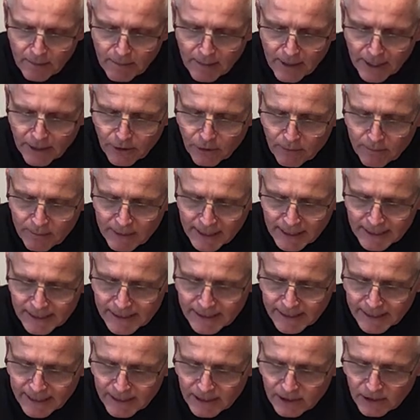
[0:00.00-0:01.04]
By your many
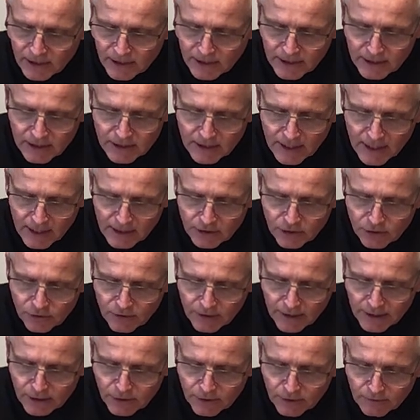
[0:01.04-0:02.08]
sins and dishonest
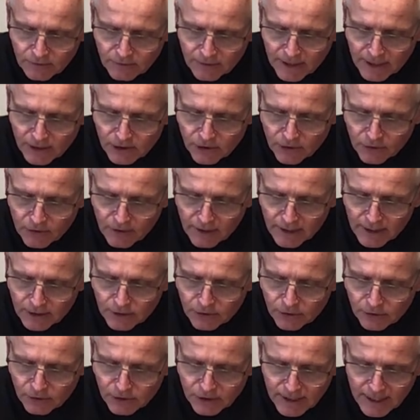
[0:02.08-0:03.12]
trade, you have
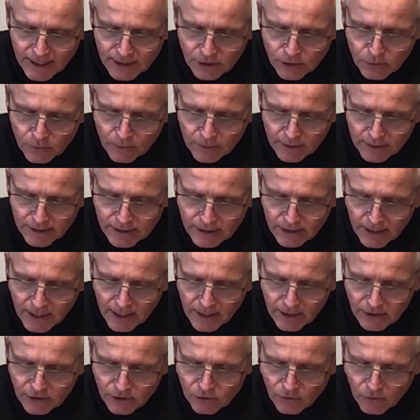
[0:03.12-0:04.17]
desecrated your sanctuaries.
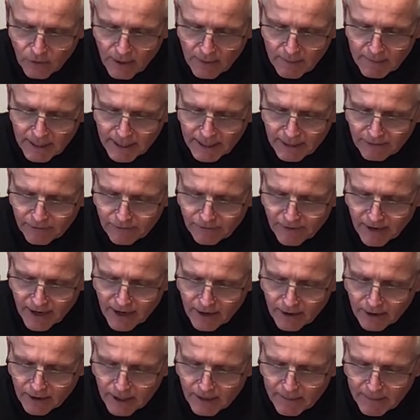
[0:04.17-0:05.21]
So I made a
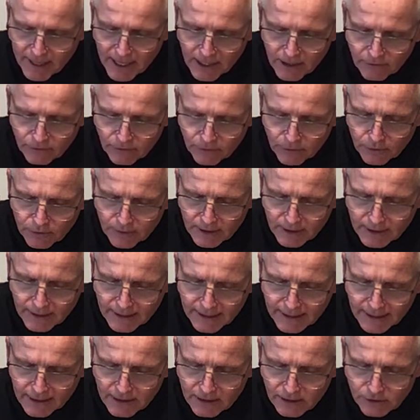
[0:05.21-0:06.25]
fire come out of you, and
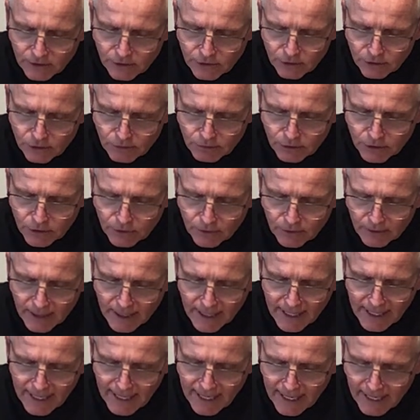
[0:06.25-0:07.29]
it consumed you,
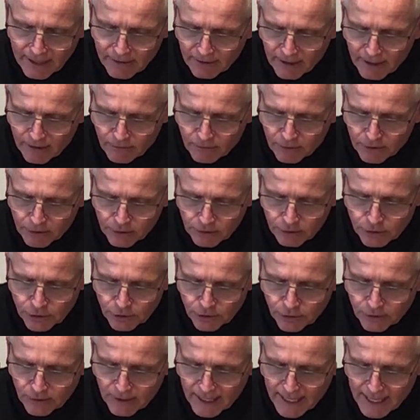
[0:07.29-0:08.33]
and I
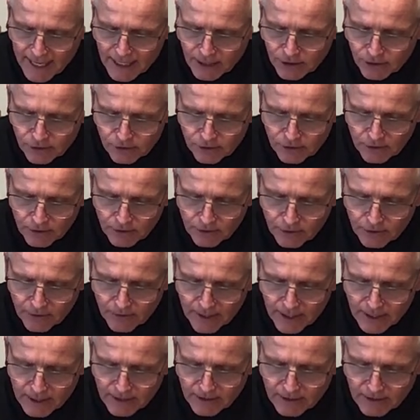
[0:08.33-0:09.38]
reduced you to ashes on the
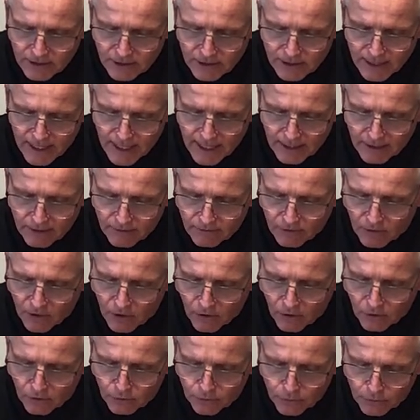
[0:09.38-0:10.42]
ground in the sight of
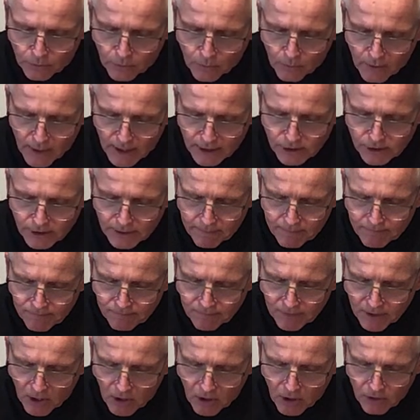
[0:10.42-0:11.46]
all who were watching.
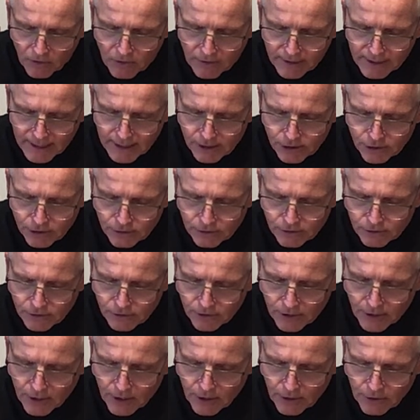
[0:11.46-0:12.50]
All the nations
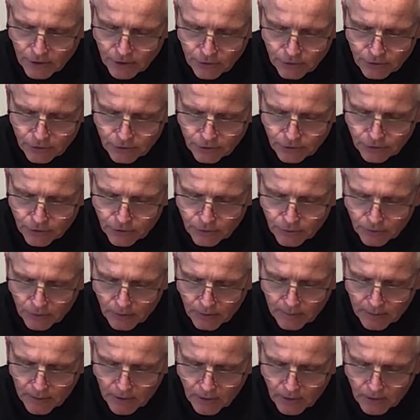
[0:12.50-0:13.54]
who knew you
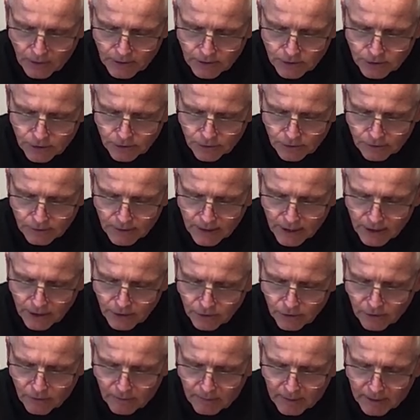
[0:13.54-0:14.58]
were appalled at you.
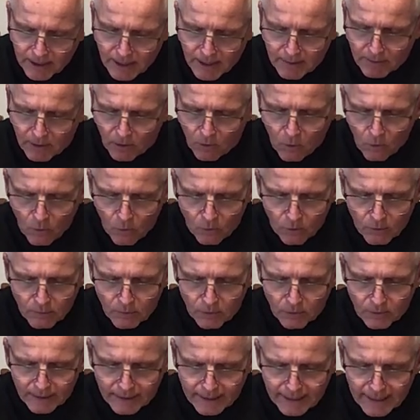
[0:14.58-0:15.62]
You have become a
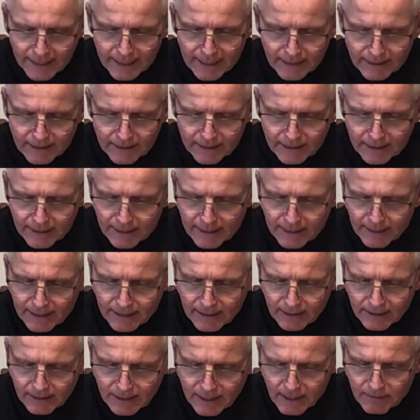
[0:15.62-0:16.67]
horrible end,
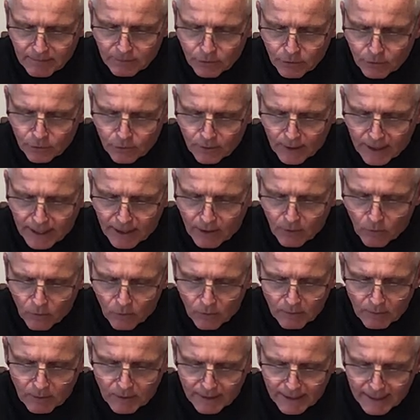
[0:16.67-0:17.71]
come to a
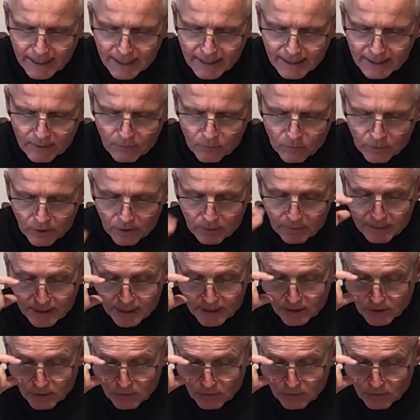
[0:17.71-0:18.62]
horrible end, and will be